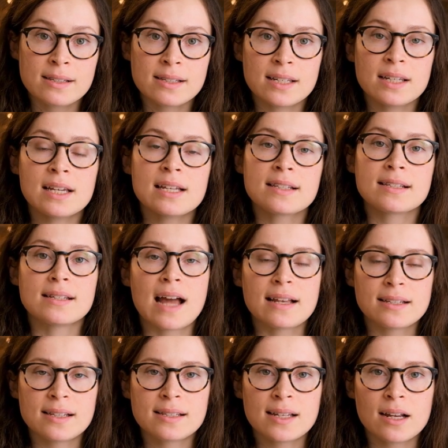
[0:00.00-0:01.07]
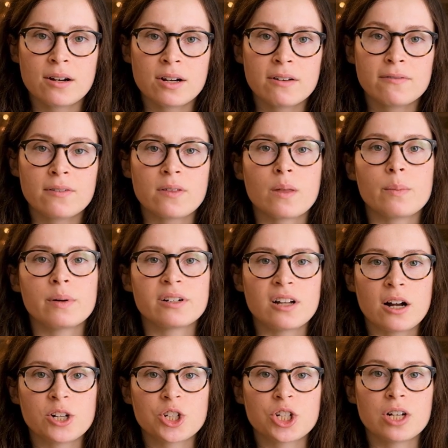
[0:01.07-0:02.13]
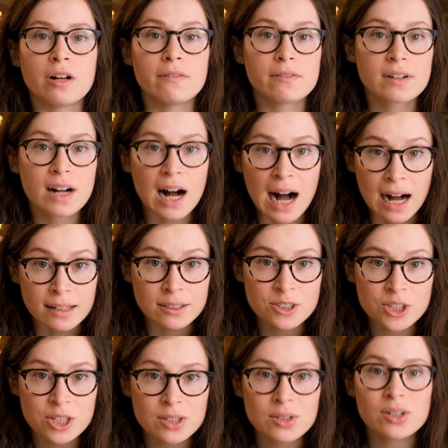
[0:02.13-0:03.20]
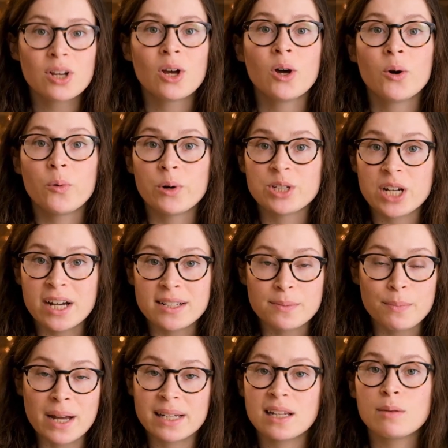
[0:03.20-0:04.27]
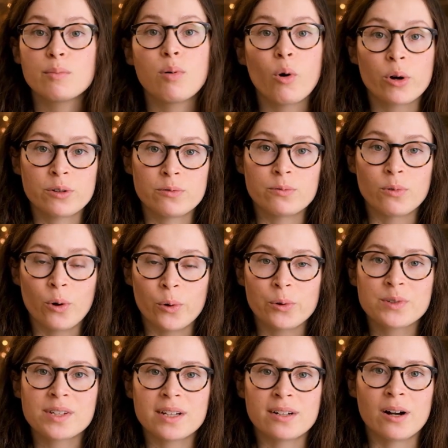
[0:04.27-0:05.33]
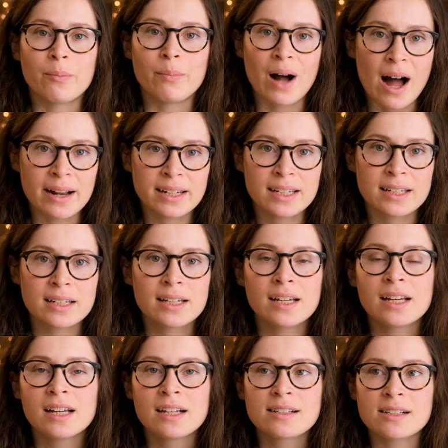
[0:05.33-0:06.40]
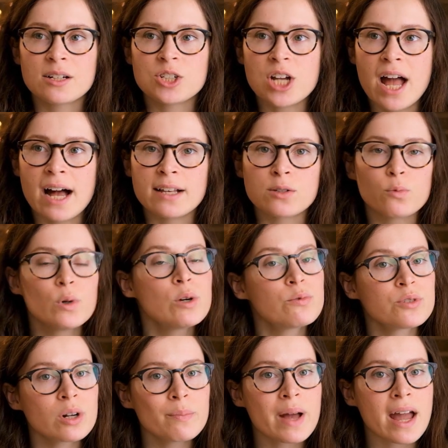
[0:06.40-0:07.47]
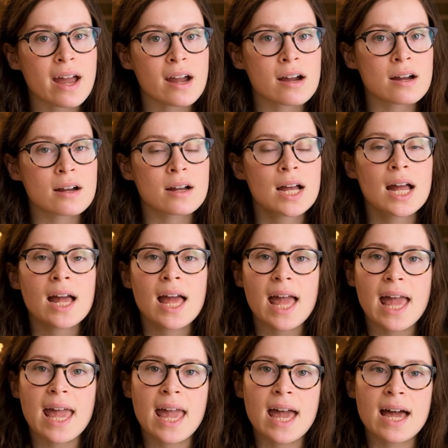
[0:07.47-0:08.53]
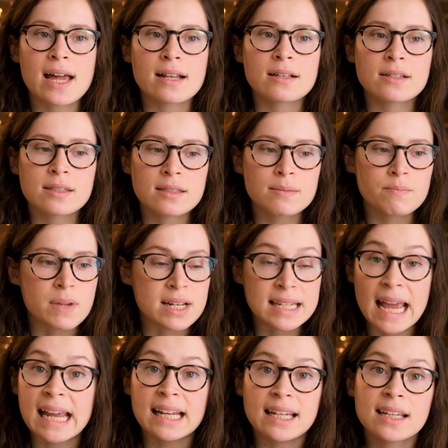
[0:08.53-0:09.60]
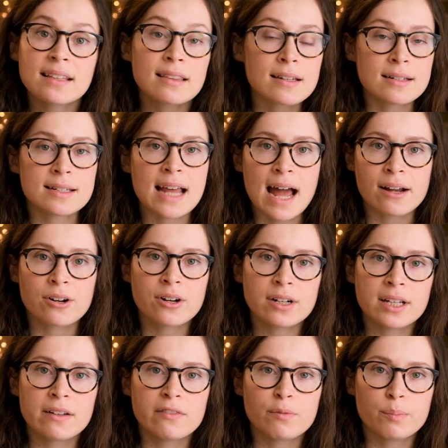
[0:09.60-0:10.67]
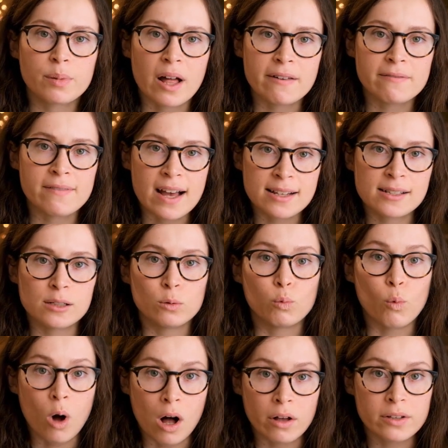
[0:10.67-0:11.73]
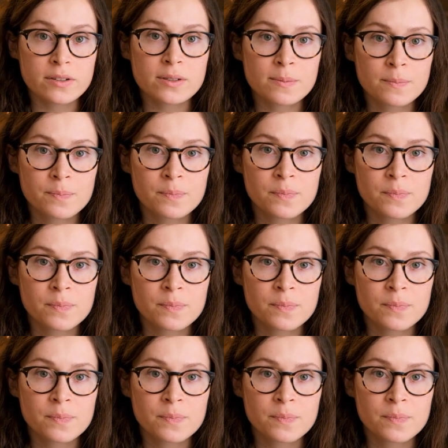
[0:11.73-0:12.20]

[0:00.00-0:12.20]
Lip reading: C is necessary for the production of collagen, which has many important roles in our body, such as wound repair and maintaining the integrity of blood vessel walls.